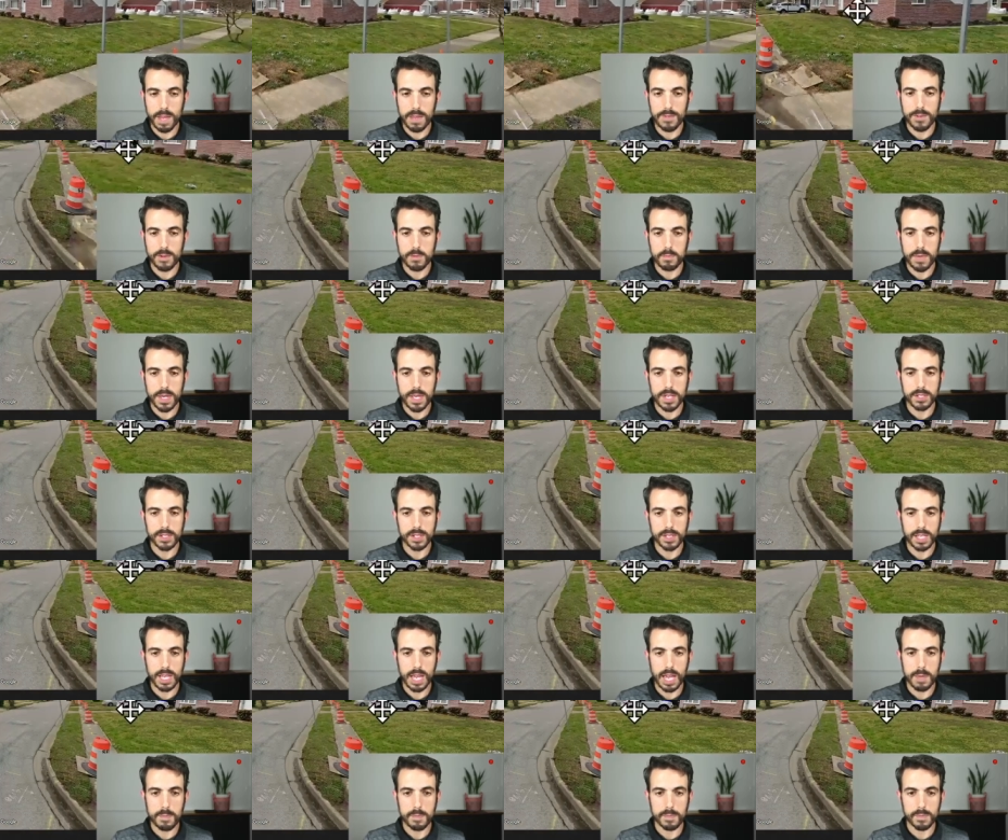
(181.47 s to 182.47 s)
Bayview Beach and
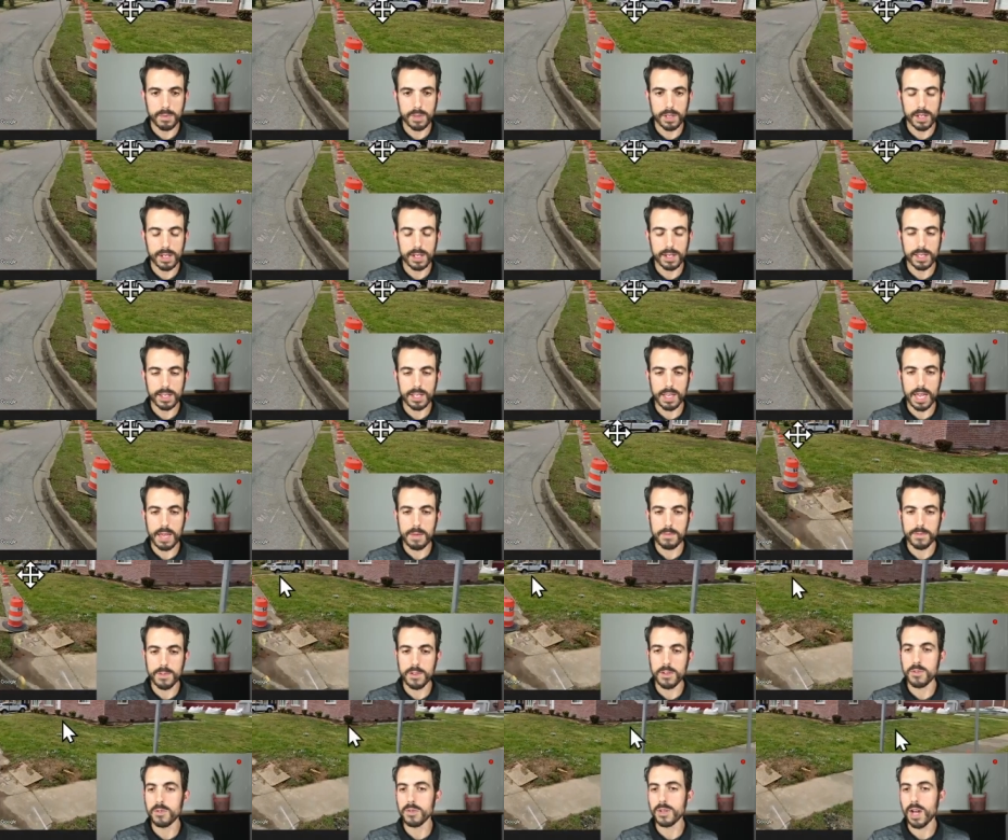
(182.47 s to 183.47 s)
Cape
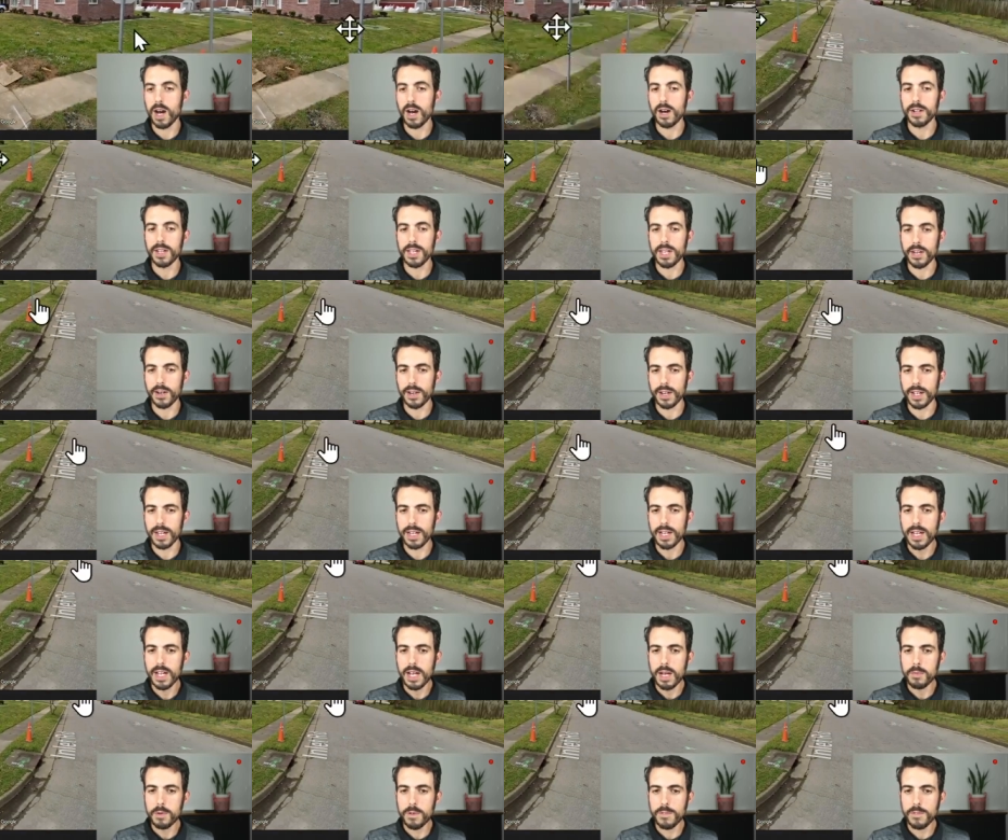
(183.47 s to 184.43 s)
View Colony area.